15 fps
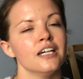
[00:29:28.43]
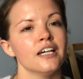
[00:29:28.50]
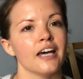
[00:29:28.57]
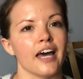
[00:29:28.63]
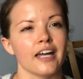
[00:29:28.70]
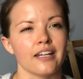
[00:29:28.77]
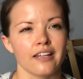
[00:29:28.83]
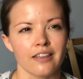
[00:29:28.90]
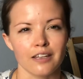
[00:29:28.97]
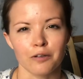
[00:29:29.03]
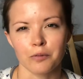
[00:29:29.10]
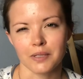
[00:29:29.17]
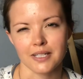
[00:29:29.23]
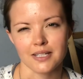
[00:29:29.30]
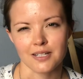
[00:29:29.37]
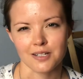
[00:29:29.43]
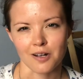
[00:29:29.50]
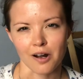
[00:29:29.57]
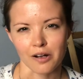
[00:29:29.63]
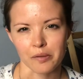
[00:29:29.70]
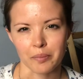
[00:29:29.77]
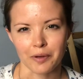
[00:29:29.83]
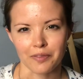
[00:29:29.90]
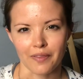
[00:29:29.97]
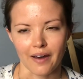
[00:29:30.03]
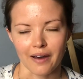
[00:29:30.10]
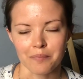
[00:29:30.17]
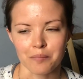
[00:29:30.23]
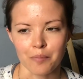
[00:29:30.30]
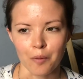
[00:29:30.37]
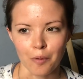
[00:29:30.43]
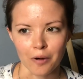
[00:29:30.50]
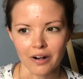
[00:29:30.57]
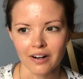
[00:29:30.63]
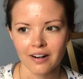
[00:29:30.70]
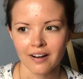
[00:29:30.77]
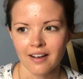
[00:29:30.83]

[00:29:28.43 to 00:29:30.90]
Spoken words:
And I think we need to talk about that more.